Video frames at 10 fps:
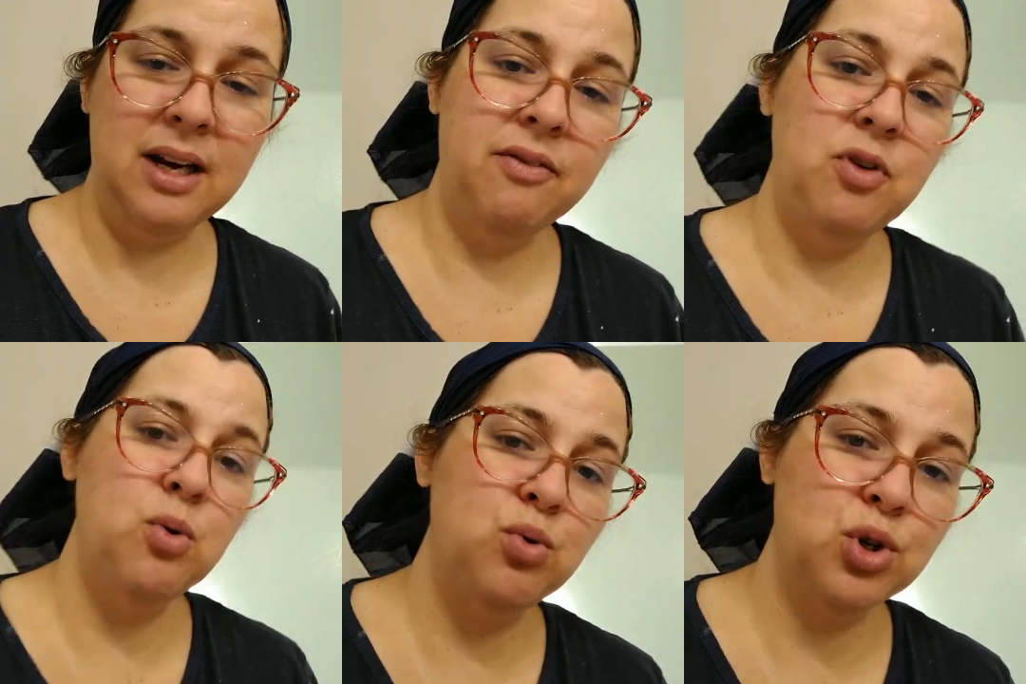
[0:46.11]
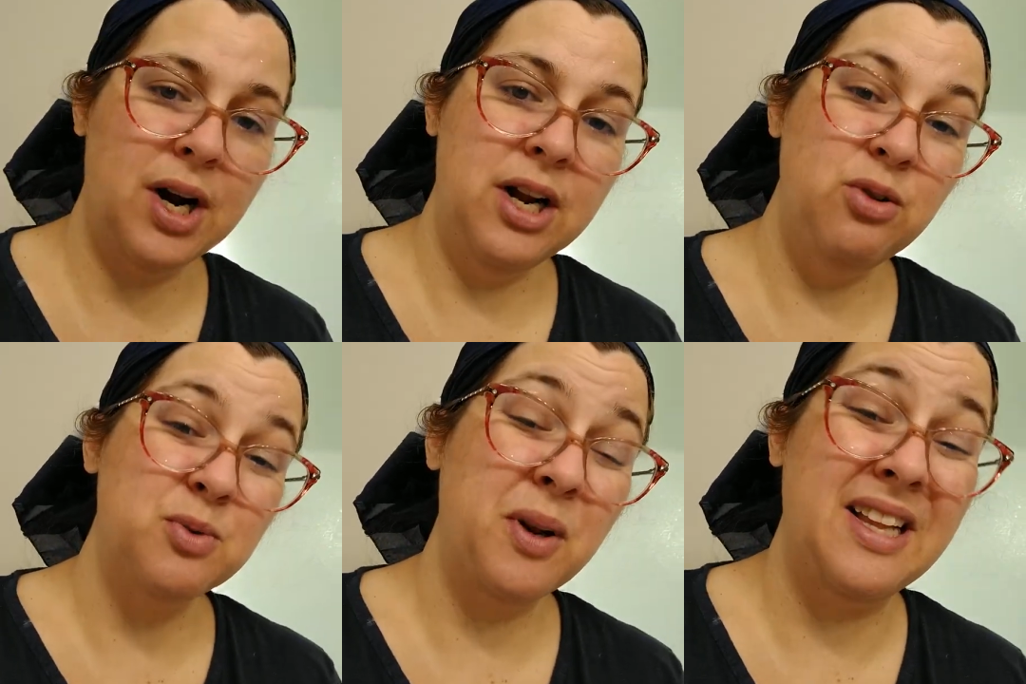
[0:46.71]
and if you try and
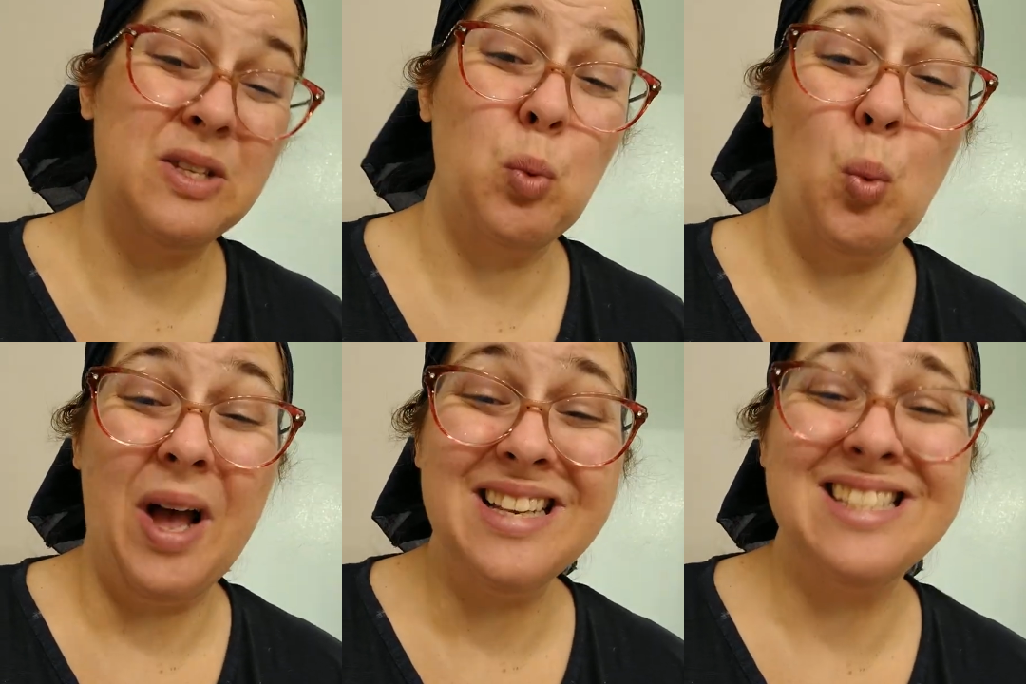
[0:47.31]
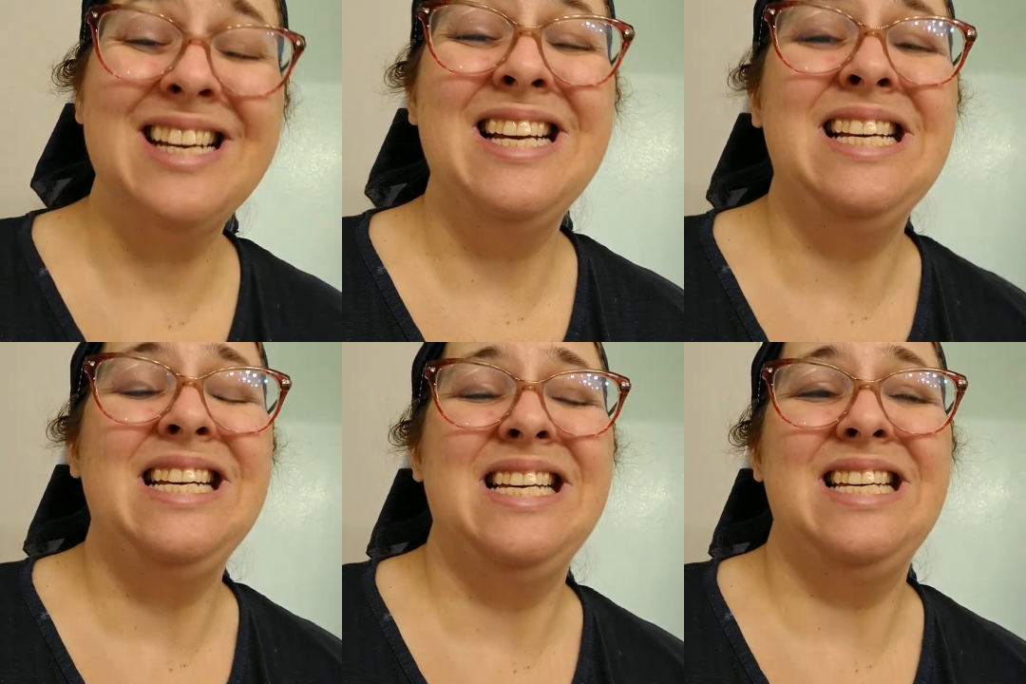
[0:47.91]
use one that's wet,
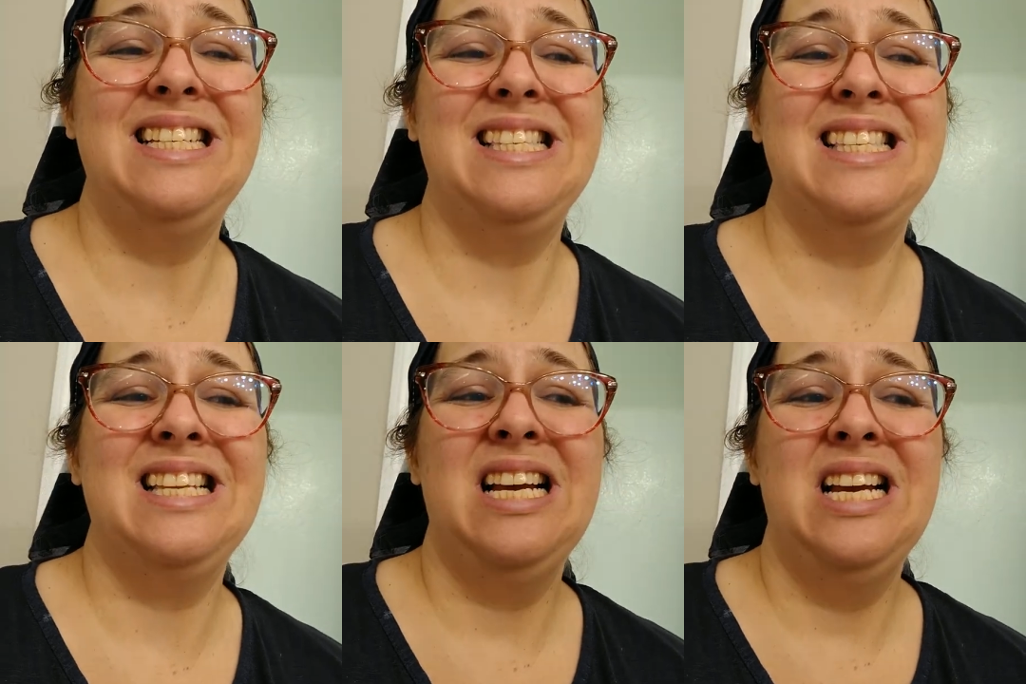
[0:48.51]
it's